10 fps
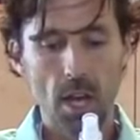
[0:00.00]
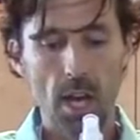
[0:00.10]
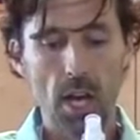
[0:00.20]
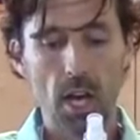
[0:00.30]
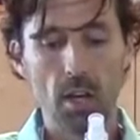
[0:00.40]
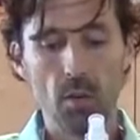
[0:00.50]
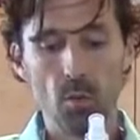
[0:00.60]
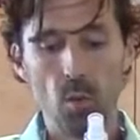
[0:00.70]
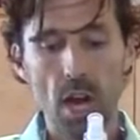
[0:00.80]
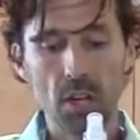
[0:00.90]

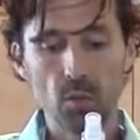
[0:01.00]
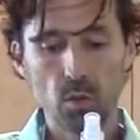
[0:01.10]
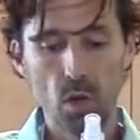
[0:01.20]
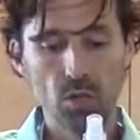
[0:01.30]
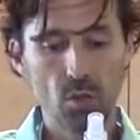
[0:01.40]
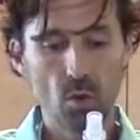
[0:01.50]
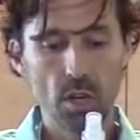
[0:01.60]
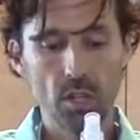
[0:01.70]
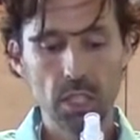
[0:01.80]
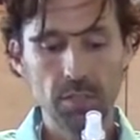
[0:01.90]
wild rose
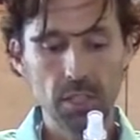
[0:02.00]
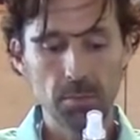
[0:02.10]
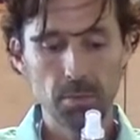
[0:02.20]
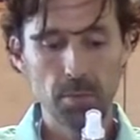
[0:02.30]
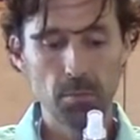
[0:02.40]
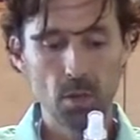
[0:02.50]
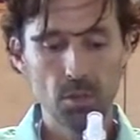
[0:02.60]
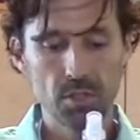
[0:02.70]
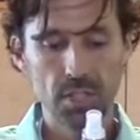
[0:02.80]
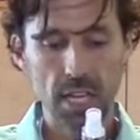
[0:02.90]
oil, evening
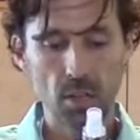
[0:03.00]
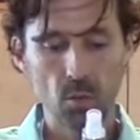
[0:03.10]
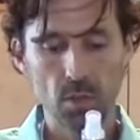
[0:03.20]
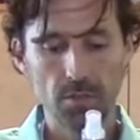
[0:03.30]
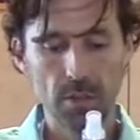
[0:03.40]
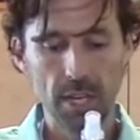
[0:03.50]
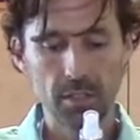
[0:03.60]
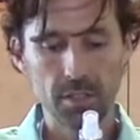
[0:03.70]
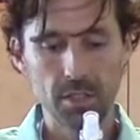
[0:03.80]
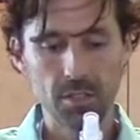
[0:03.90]
primrose, sandalwood,
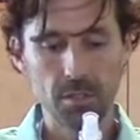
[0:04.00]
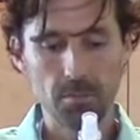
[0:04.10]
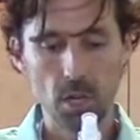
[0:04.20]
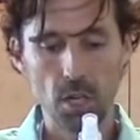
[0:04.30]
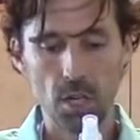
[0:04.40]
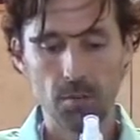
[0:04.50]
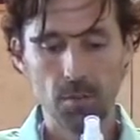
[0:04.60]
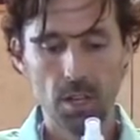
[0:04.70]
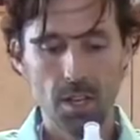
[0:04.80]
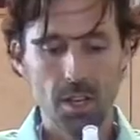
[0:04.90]
frankincense, and
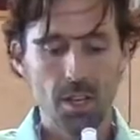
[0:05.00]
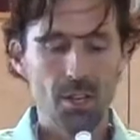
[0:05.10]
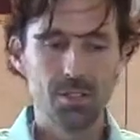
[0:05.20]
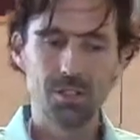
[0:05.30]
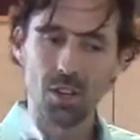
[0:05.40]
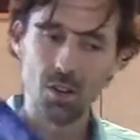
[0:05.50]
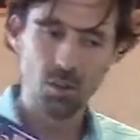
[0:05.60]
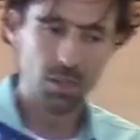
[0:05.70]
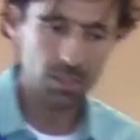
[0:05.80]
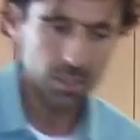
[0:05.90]
myrrh.
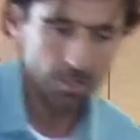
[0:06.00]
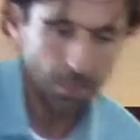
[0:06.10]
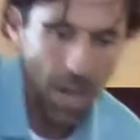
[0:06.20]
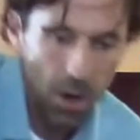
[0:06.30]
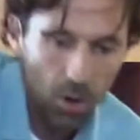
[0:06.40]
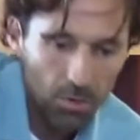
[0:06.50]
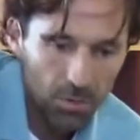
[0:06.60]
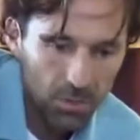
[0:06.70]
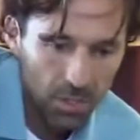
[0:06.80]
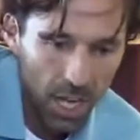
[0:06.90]
So just
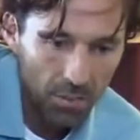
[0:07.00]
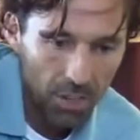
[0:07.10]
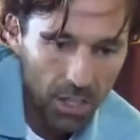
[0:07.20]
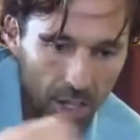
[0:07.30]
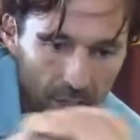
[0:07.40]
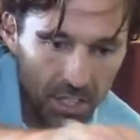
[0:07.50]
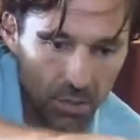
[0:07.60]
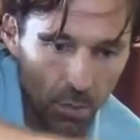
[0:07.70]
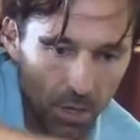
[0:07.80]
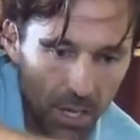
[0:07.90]
powerful stuff. This one